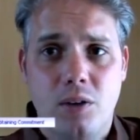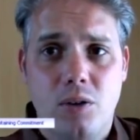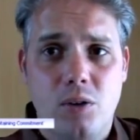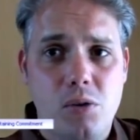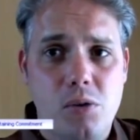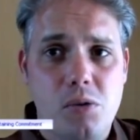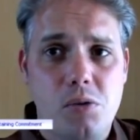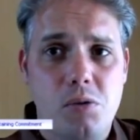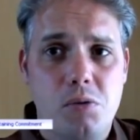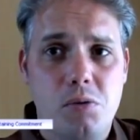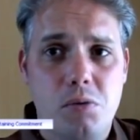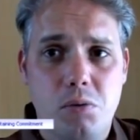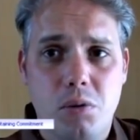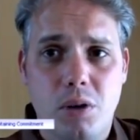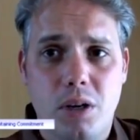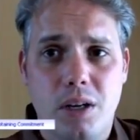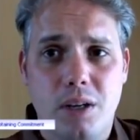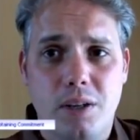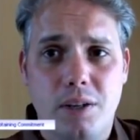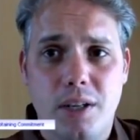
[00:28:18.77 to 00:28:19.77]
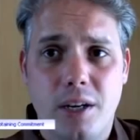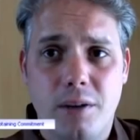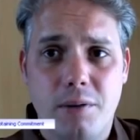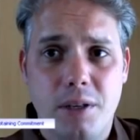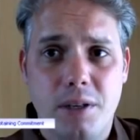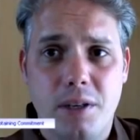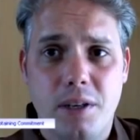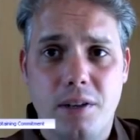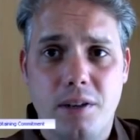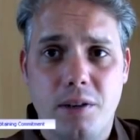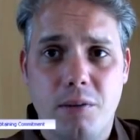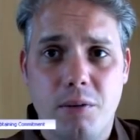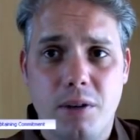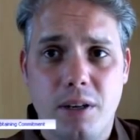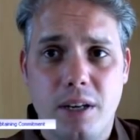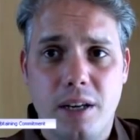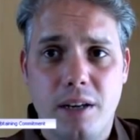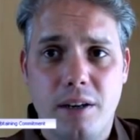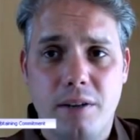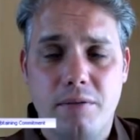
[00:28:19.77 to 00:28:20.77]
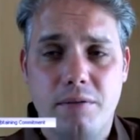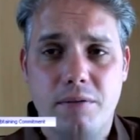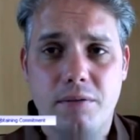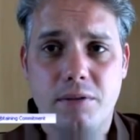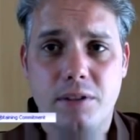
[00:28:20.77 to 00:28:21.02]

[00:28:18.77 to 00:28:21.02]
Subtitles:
or no, we don't think we'll have